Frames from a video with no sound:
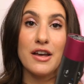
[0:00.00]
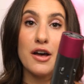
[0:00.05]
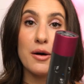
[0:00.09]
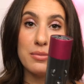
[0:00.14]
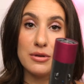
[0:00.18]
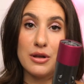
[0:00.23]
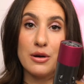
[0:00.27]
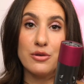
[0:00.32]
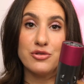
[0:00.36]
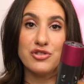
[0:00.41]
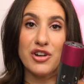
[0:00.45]
a
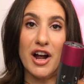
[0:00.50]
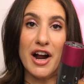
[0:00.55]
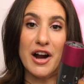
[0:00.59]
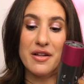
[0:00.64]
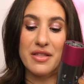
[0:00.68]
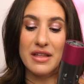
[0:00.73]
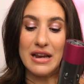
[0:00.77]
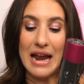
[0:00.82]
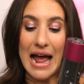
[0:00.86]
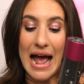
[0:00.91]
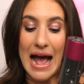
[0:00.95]
blow
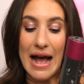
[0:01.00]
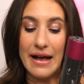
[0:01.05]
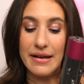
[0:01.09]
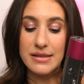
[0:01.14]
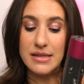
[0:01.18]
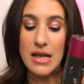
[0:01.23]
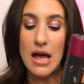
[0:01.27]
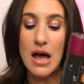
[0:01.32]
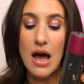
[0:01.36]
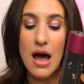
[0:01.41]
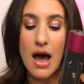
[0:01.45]
dryer that
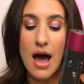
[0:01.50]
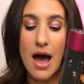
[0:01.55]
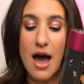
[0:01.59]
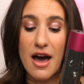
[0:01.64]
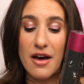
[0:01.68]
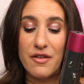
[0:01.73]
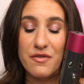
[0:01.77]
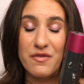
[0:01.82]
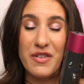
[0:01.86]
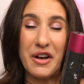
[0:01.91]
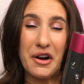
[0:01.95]
has
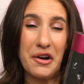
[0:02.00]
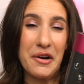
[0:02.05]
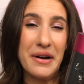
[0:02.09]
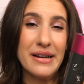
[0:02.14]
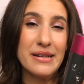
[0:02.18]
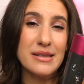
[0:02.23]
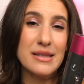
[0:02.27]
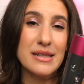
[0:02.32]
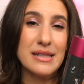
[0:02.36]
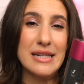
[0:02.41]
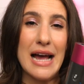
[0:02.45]
uh,
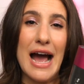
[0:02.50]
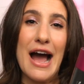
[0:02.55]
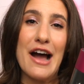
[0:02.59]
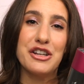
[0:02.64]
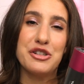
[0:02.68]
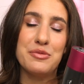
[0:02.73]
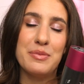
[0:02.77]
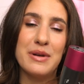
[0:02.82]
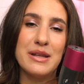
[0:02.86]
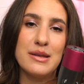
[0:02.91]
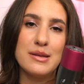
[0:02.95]
various
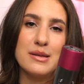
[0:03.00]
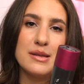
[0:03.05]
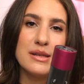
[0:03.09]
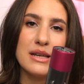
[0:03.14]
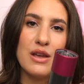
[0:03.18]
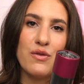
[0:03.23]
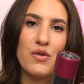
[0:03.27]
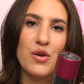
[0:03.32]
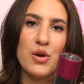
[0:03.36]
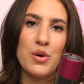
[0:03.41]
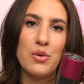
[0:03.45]
attachments to
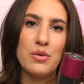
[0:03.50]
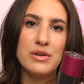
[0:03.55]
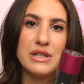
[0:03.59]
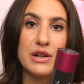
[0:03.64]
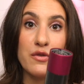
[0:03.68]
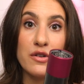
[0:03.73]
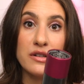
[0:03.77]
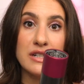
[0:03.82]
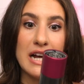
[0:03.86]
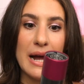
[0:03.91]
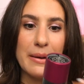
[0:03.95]
give you
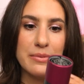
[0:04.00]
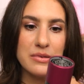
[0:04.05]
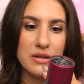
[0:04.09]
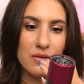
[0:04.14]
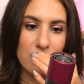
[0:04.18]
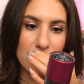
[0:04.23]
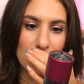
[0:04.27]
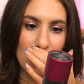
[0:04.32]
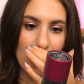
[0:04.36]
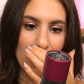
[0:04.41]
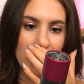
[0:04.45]
different types
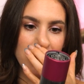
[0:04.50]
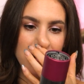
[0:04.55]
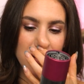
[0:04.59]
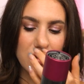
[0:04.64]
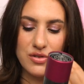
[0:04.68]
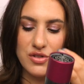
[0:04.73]
of looks.